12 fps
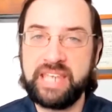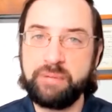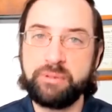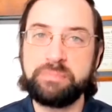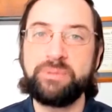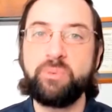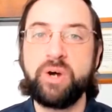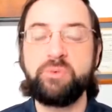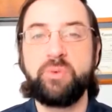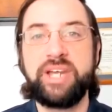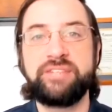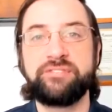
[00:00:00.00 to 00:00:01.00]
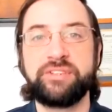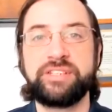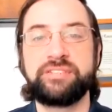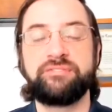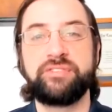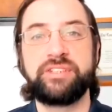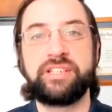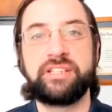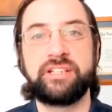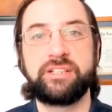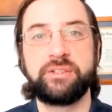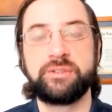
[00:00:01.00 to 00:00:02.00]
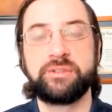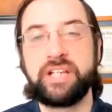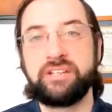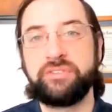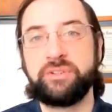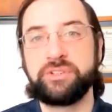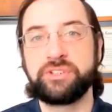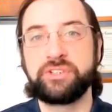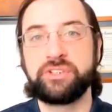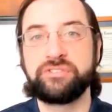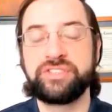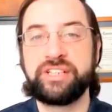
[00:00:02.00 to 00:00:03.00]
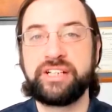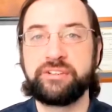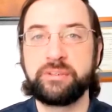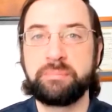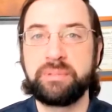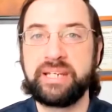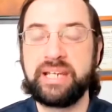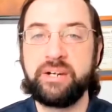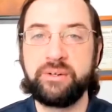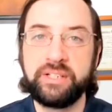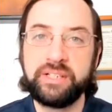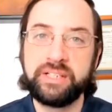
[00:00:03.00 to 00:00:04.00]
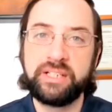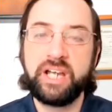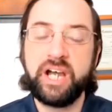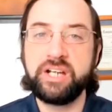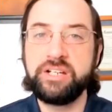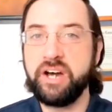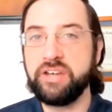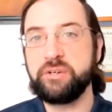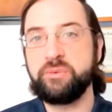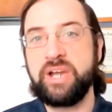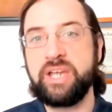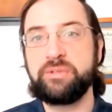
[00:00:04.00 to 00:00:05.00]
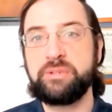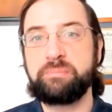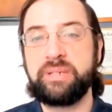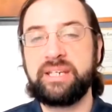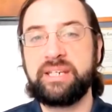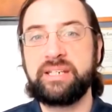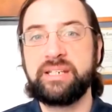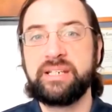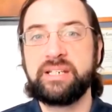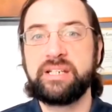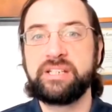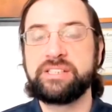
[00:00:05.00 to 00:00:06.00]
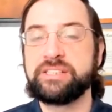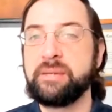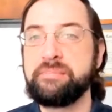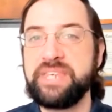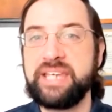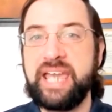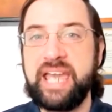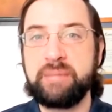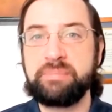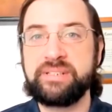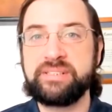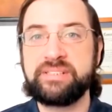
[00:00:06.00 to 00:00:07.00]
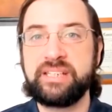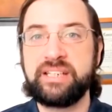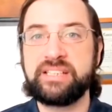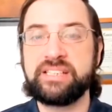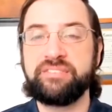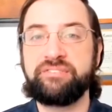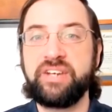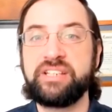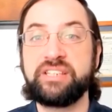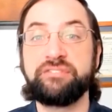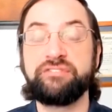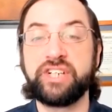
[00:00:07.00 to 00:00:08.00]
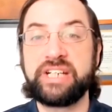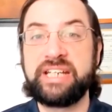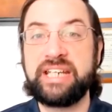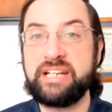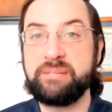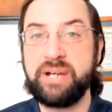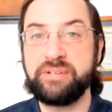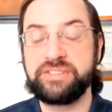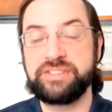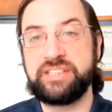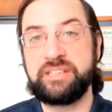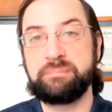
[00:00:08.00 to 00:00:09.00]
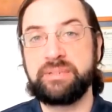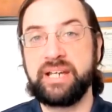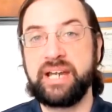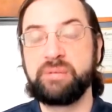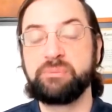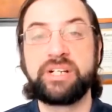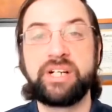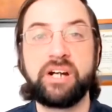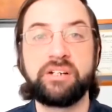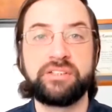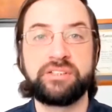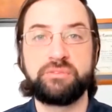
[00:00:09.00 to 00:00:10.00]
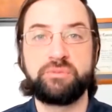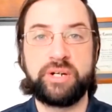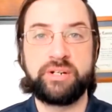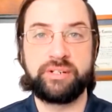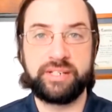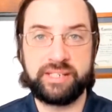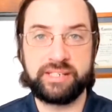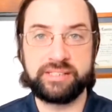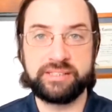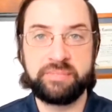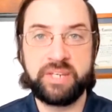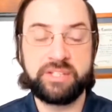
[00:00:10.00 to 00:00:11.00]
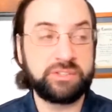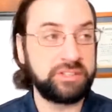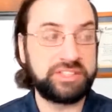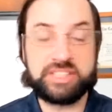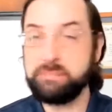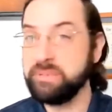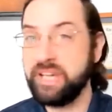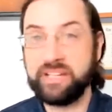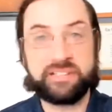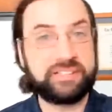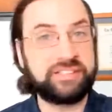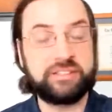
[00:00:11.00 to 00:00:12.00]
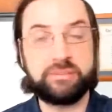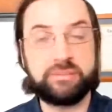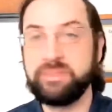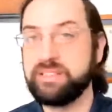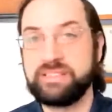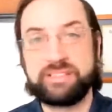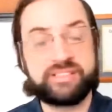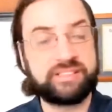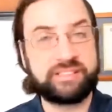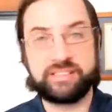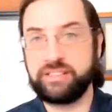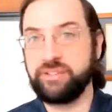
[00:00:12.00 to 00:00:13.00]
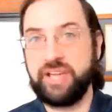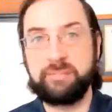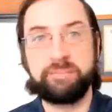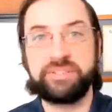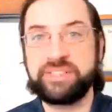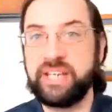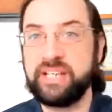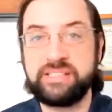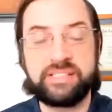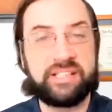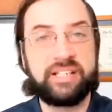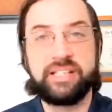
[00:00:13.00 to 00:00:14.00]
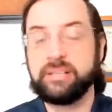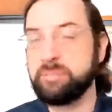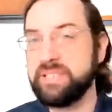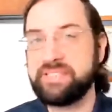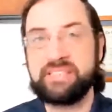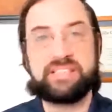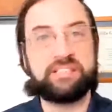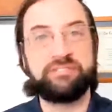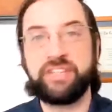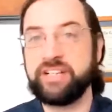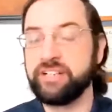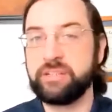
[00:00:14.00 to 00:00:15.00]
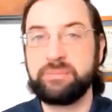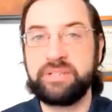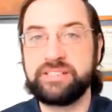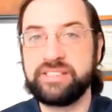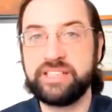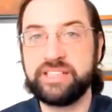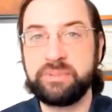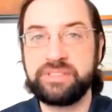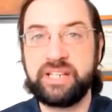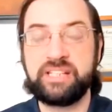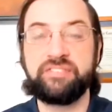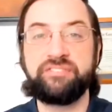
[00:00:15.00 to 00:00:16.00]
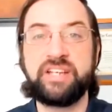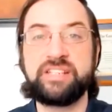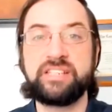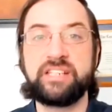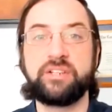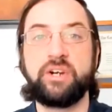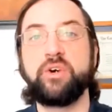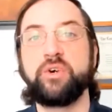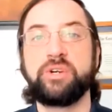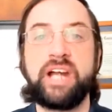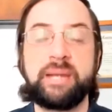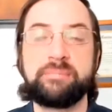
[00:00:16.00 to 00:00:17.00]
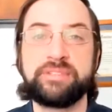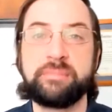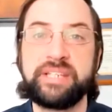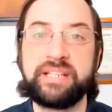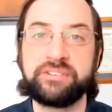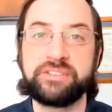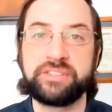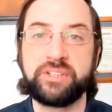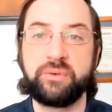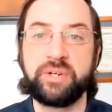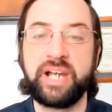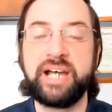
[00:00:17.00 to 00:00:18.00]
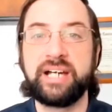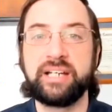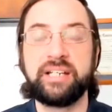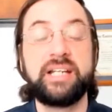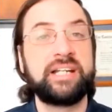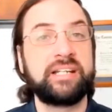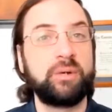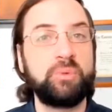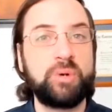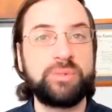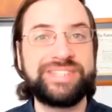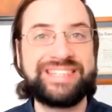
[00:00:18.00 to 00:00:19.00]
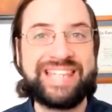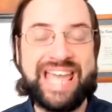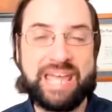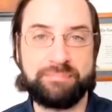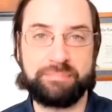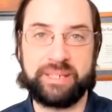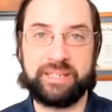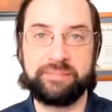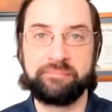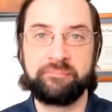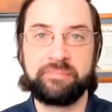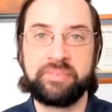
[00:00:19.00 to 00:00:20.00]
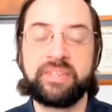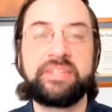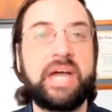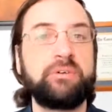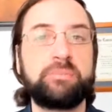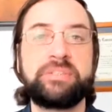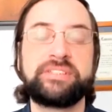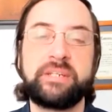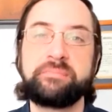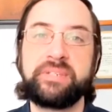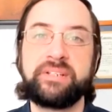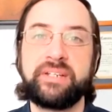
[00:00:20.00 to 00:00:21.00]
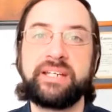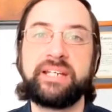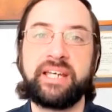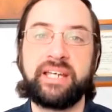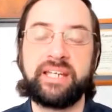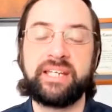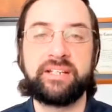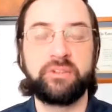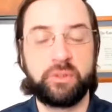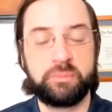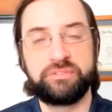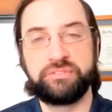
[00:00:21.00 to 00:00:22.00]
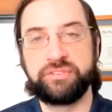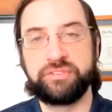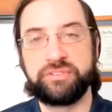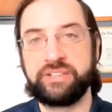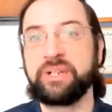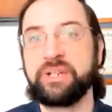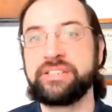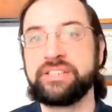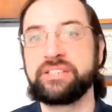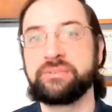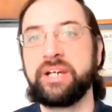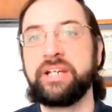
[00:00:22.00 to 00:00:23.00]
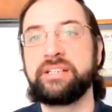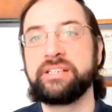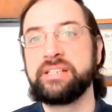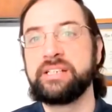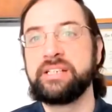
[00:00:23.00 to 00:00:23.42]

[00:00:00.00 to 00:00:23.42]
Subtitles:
That would be one way for the Eurodollar futures curve scenario to play out. Another way would be something happens that gets the Fed to forget about the CPI regardless of where it is. So the CPI could still be at 8%. The PCE deflator could be at 6%, and the Fed says, "Oh crap, something else is going on." Now, what would that be? That would be something like a global financial crisis, right?